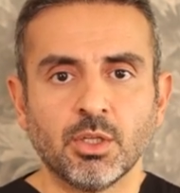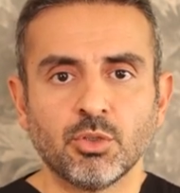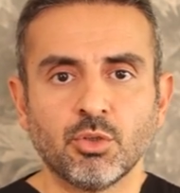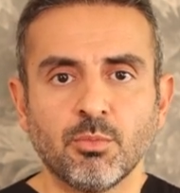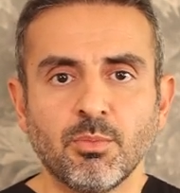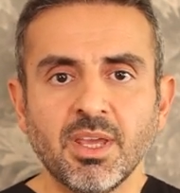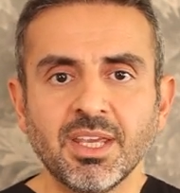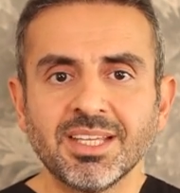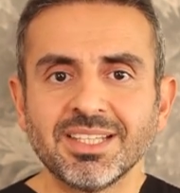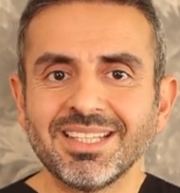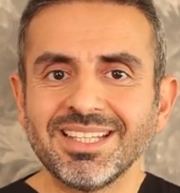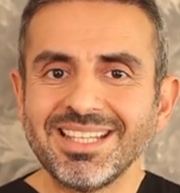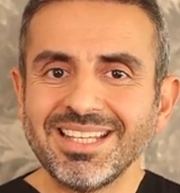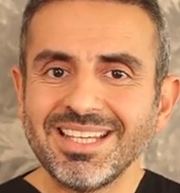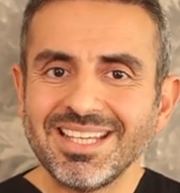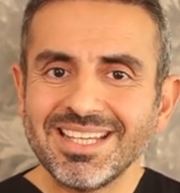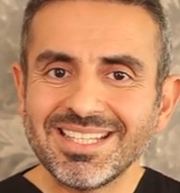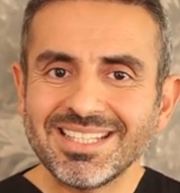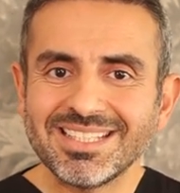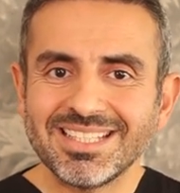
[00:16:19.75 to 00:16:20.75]
To make it
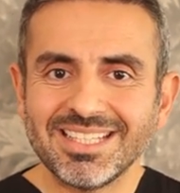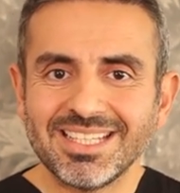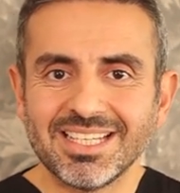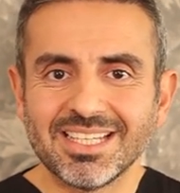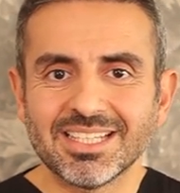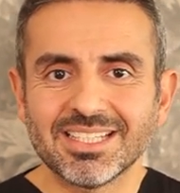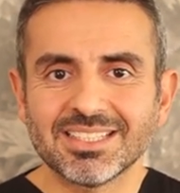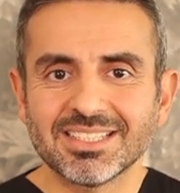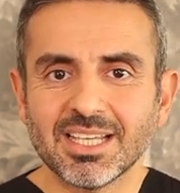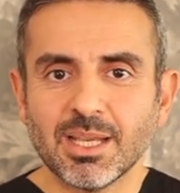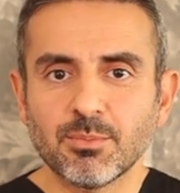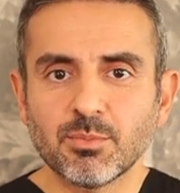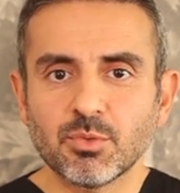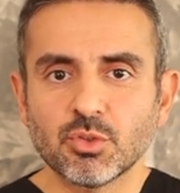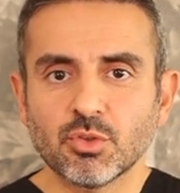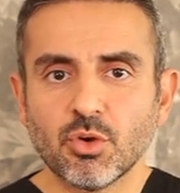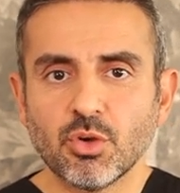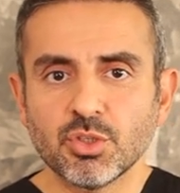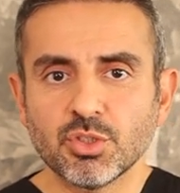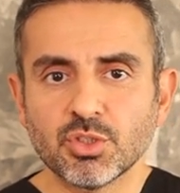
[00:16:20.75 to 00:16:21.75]
easy, some
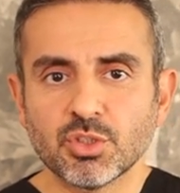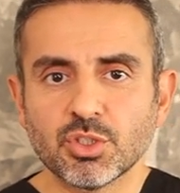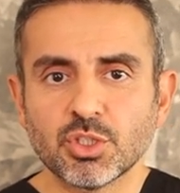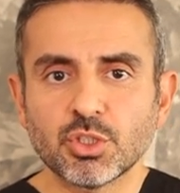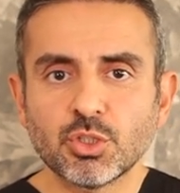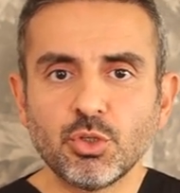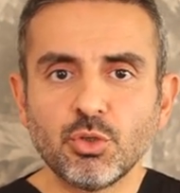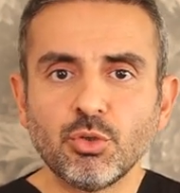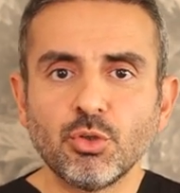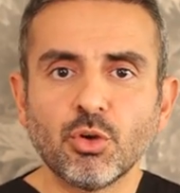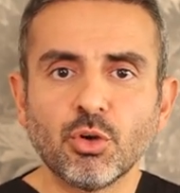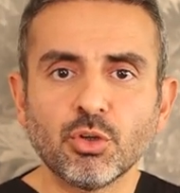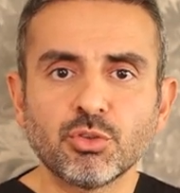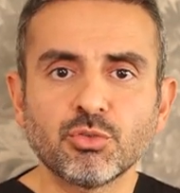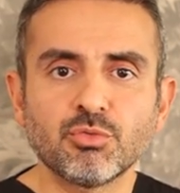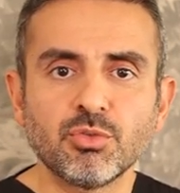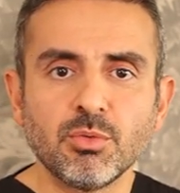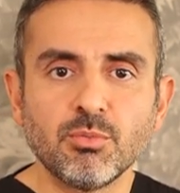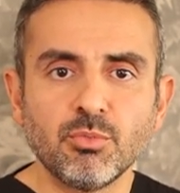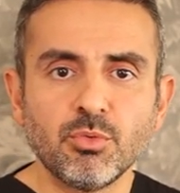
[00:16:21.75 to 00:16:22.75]
surgeons do
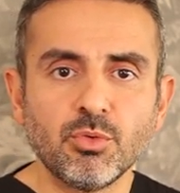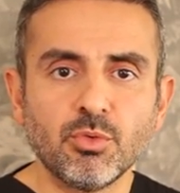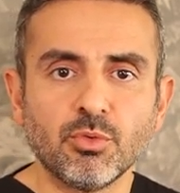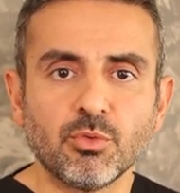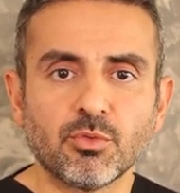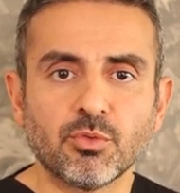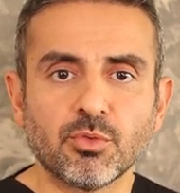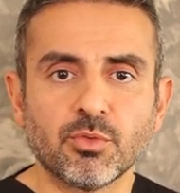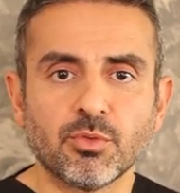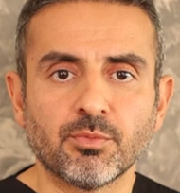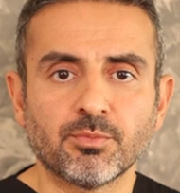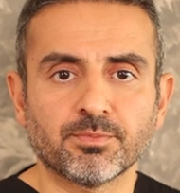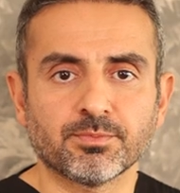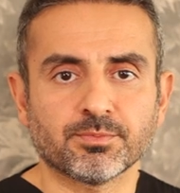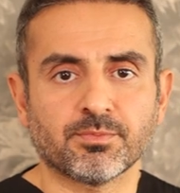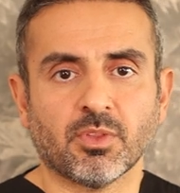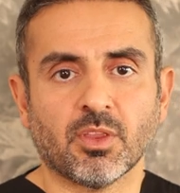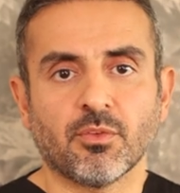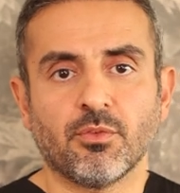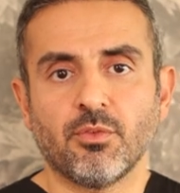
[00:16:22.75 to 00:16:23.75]
not remove
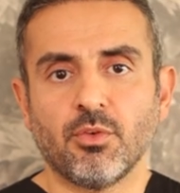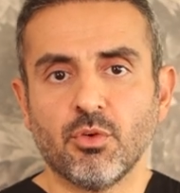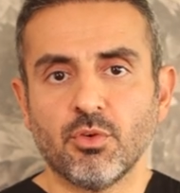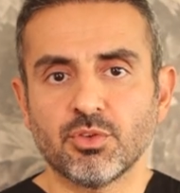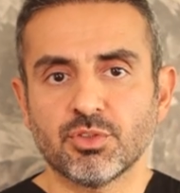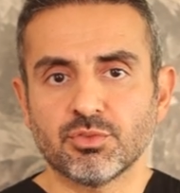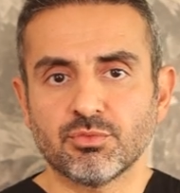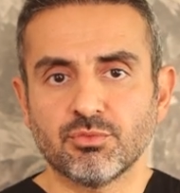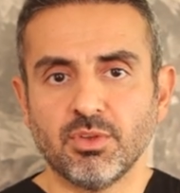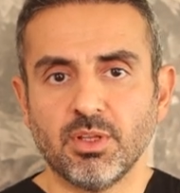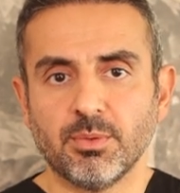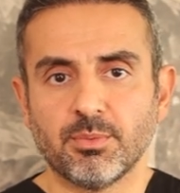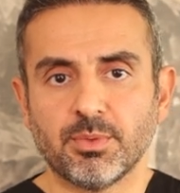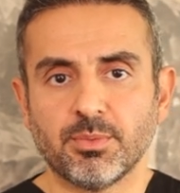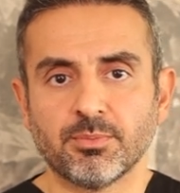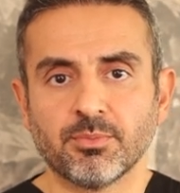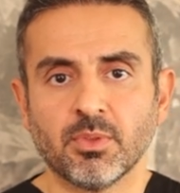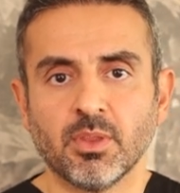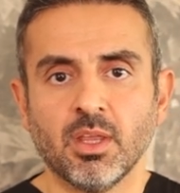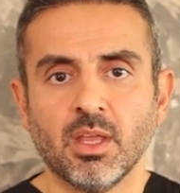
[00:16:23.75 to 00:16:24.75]
first rib
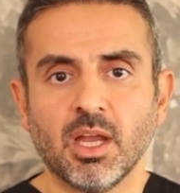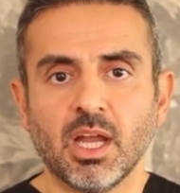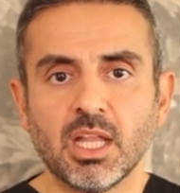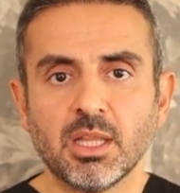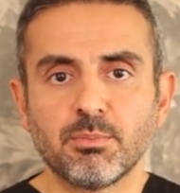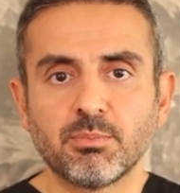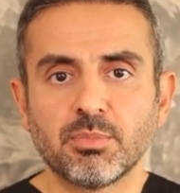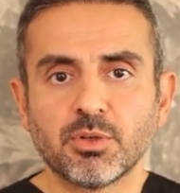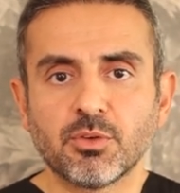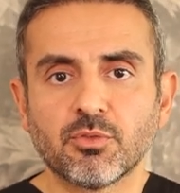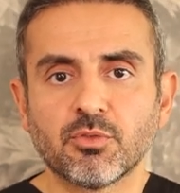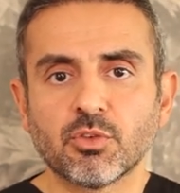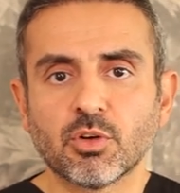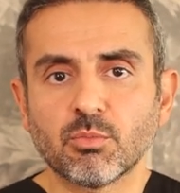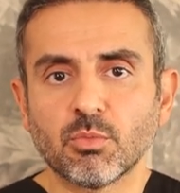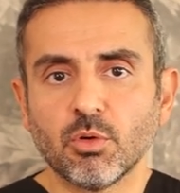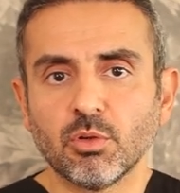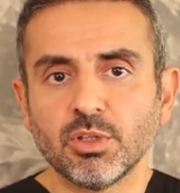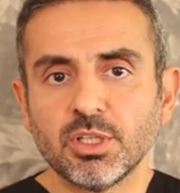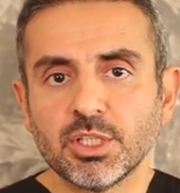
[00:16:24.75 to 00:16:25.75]
and
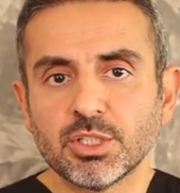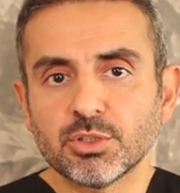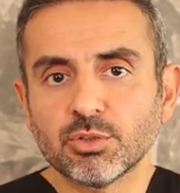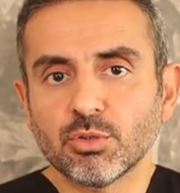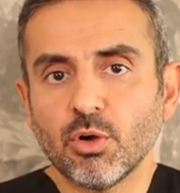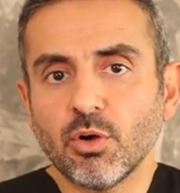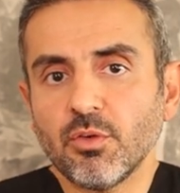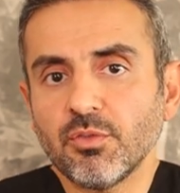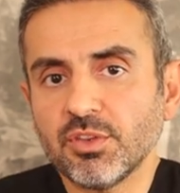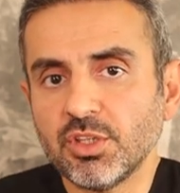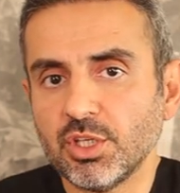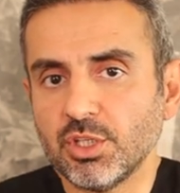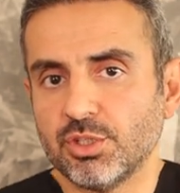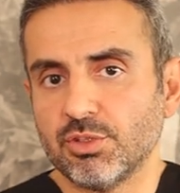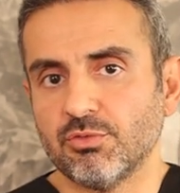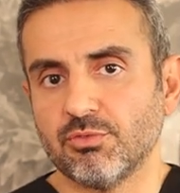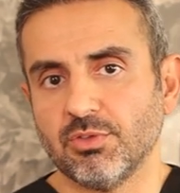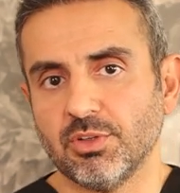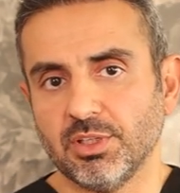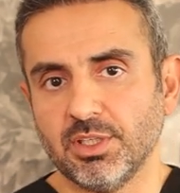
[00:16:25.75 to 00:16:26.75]
perform only soft
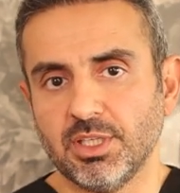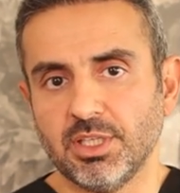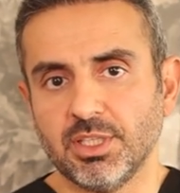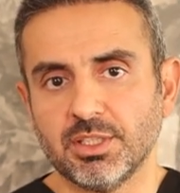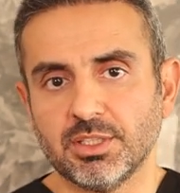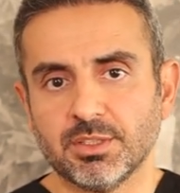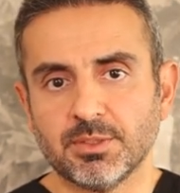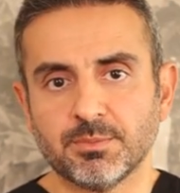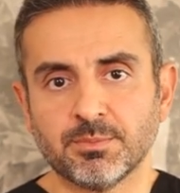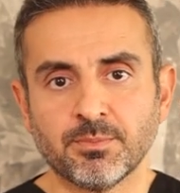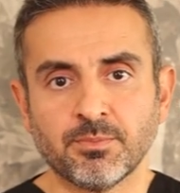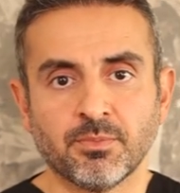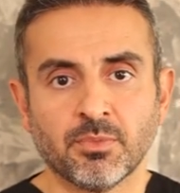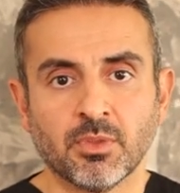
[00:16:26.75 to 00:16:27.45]
tissue release.